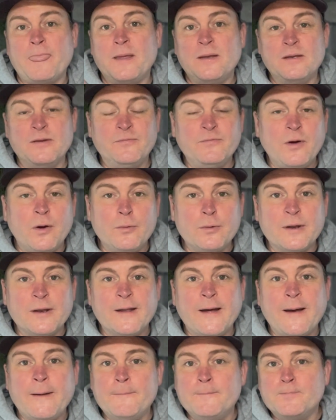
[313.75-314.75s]
You fold it
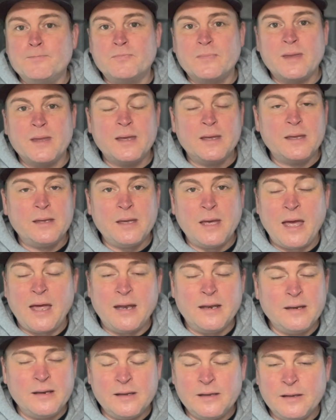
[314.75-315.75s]
up,
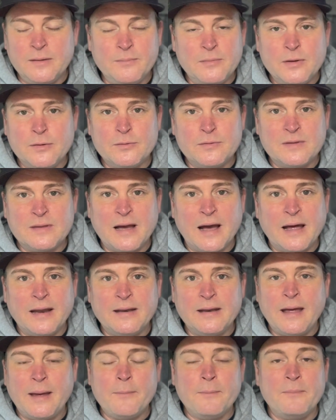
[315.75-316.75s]
and your meal's
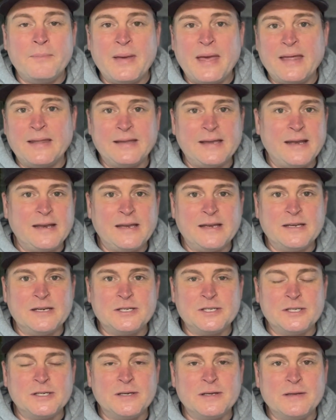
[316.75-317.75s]
done, barely any
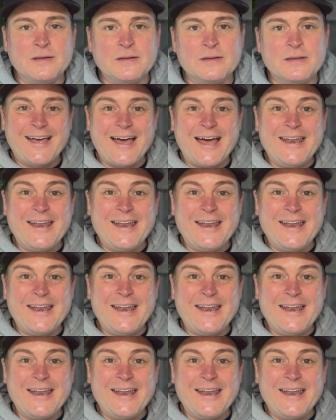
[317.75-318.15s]
dishes.